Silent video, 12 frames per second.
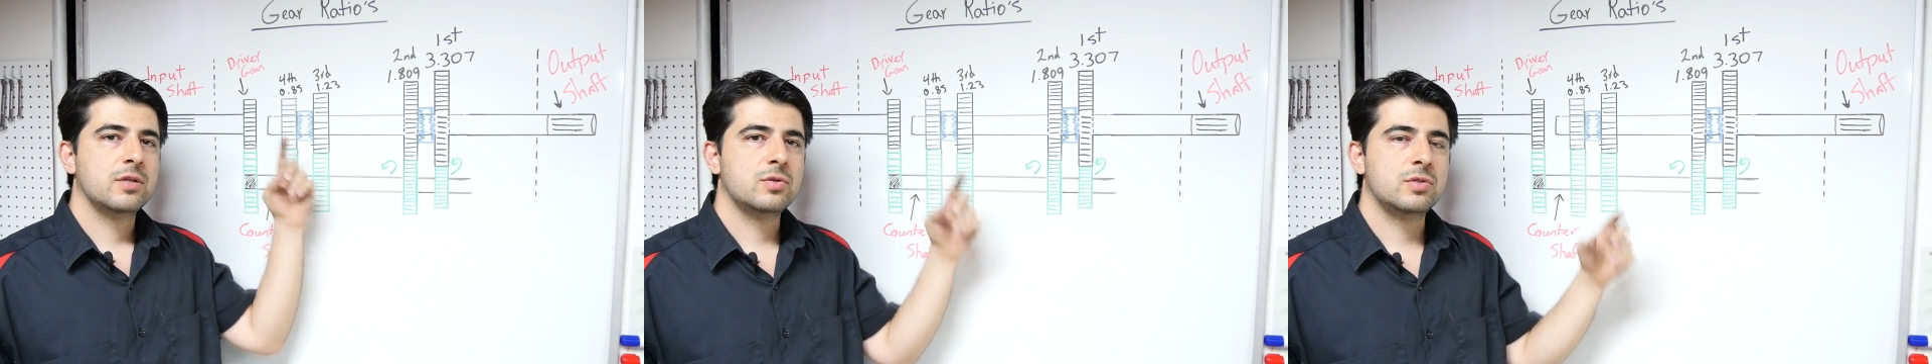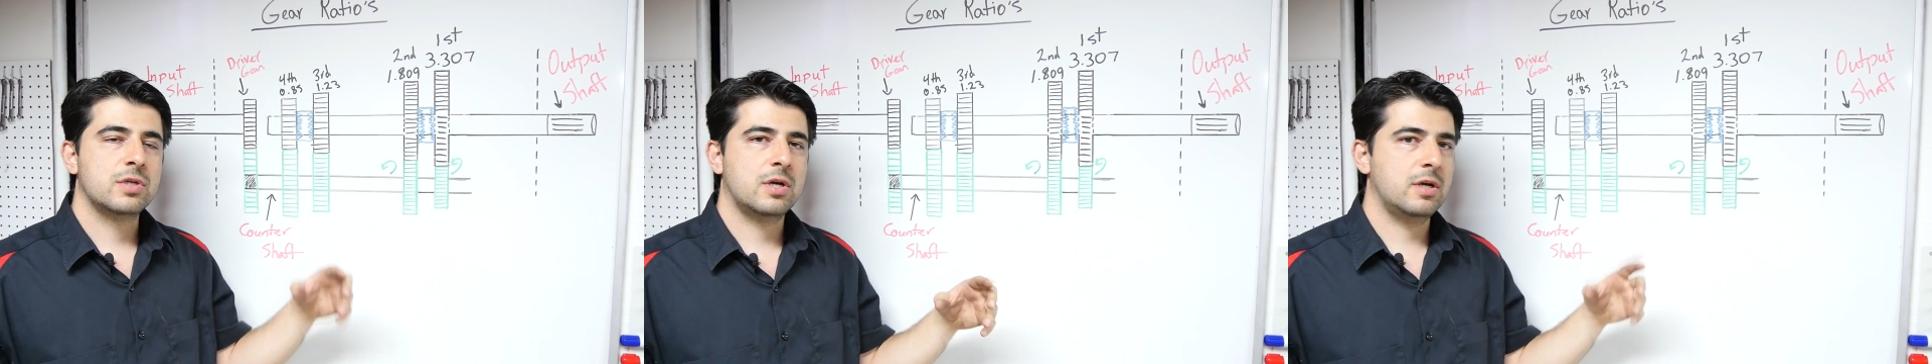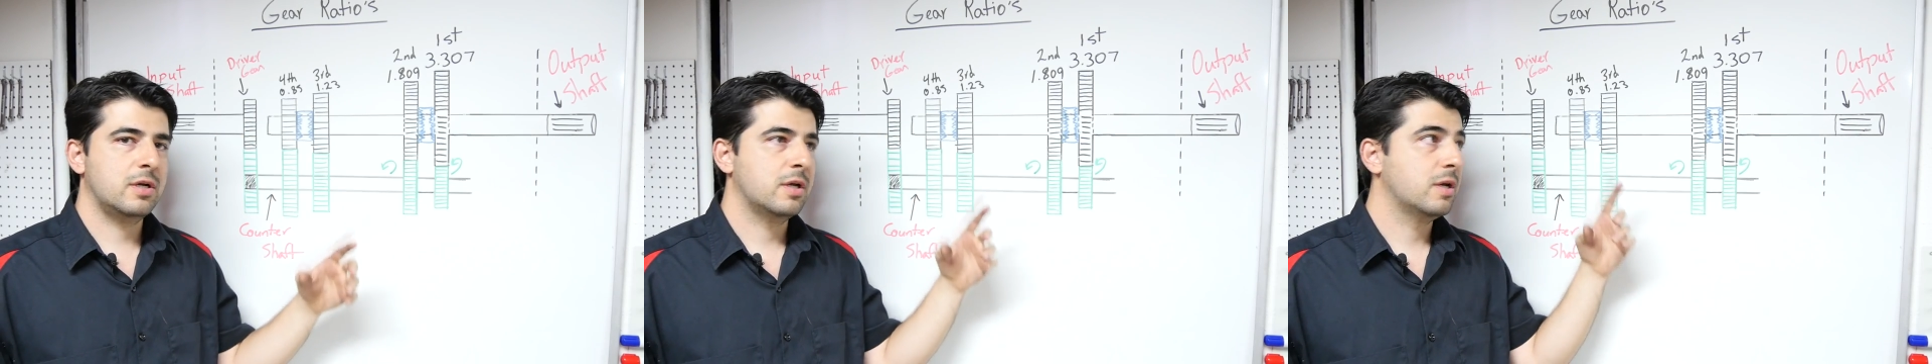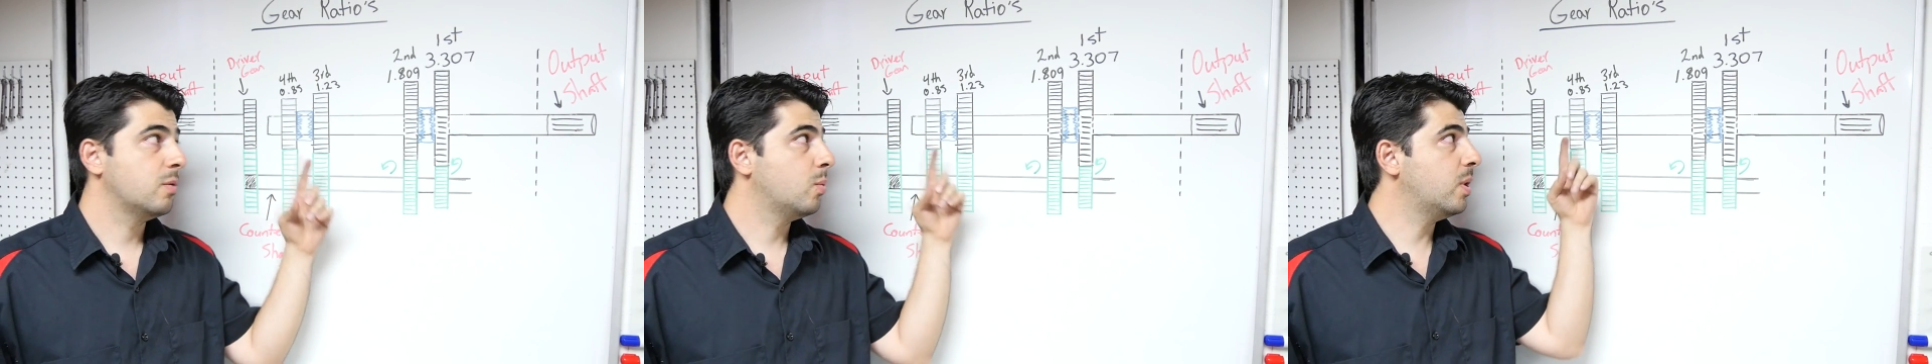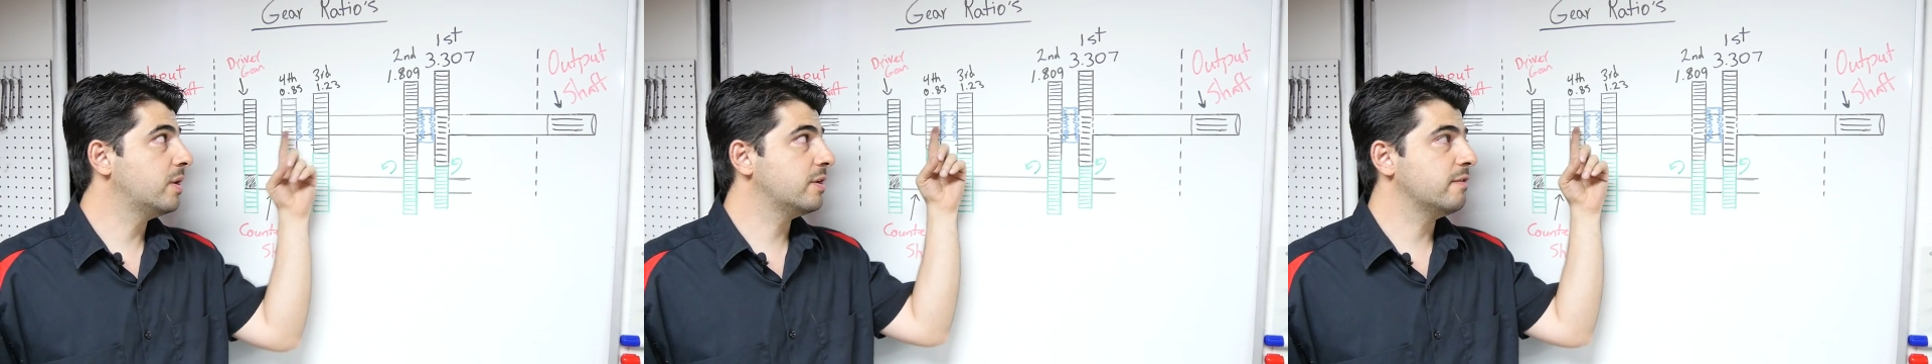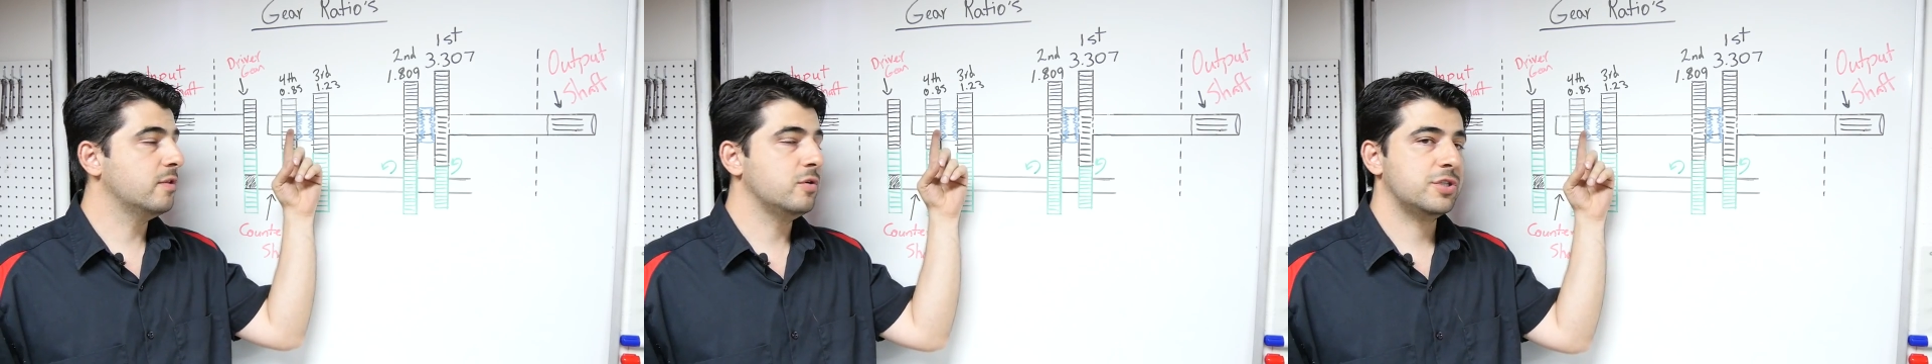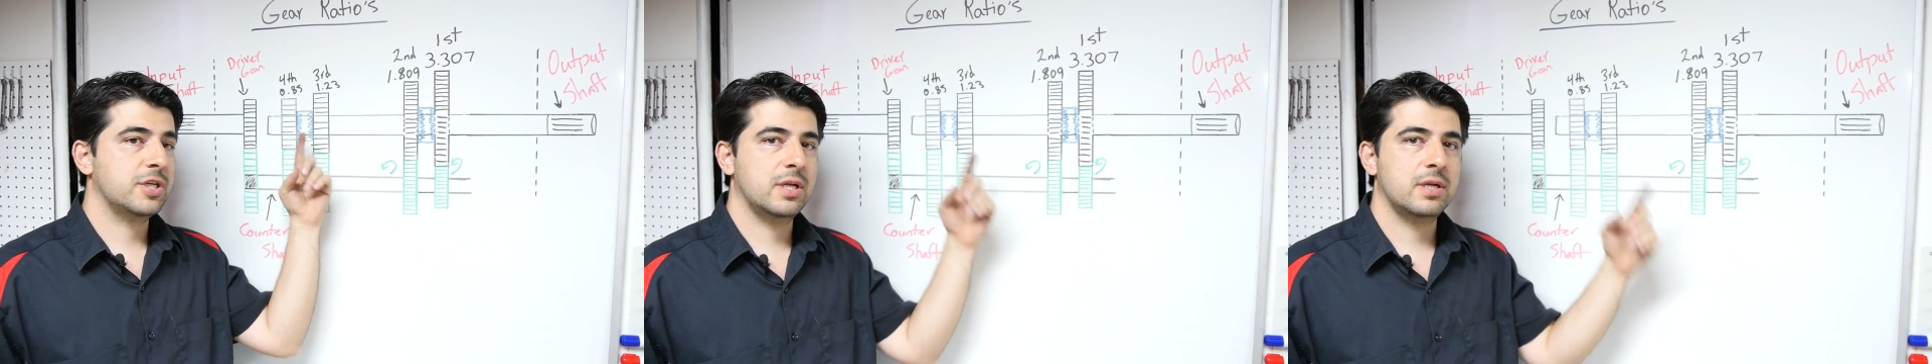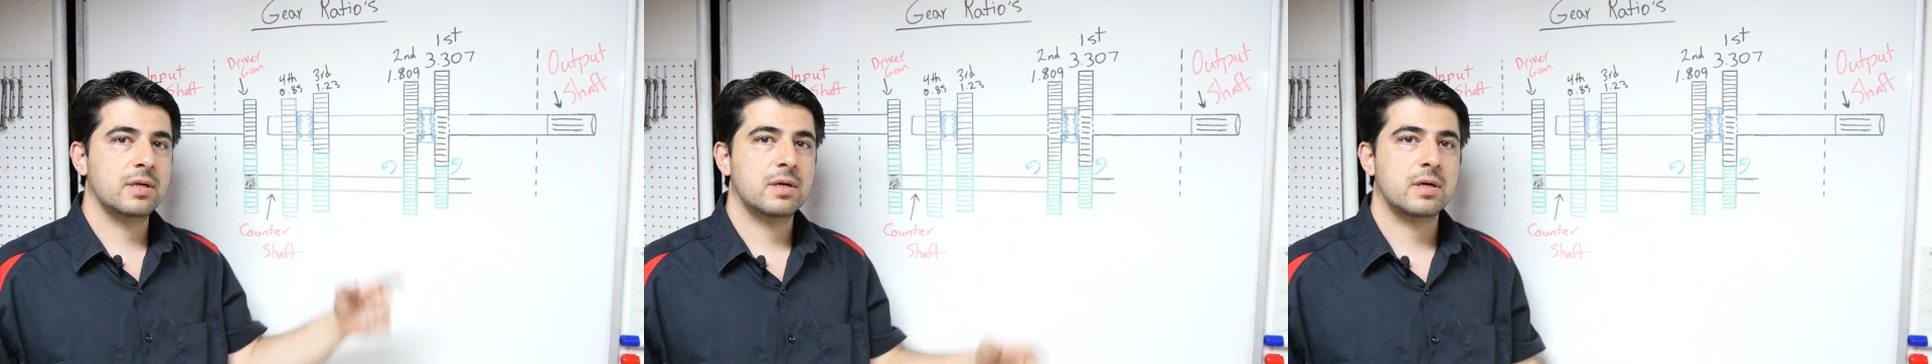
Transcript: to turn one revolution,